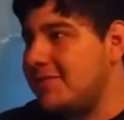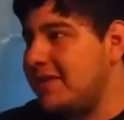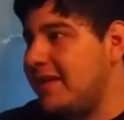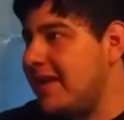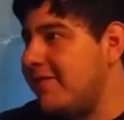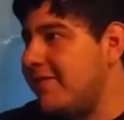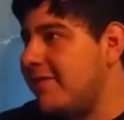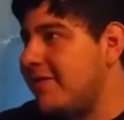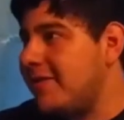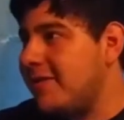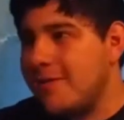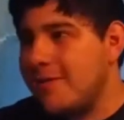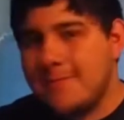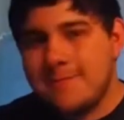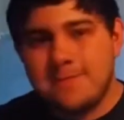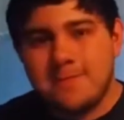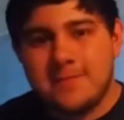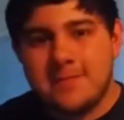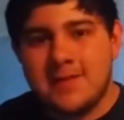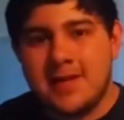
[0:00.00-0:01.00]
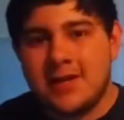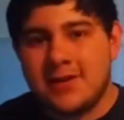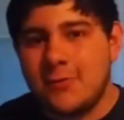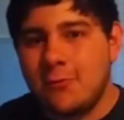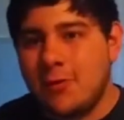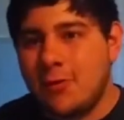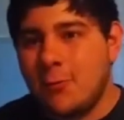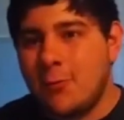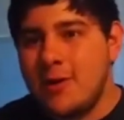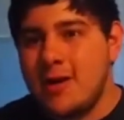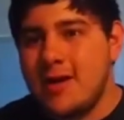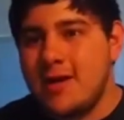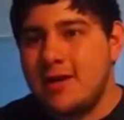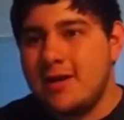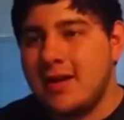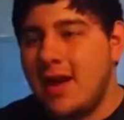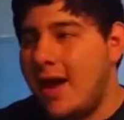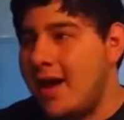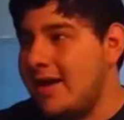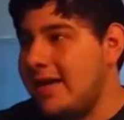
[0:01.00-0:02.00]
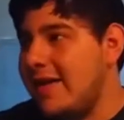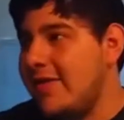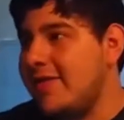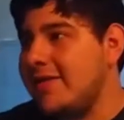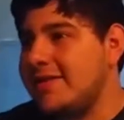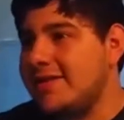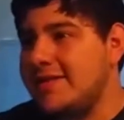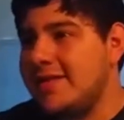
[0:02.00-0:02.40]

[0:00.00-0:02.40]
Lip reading: with David. Like the one where he got David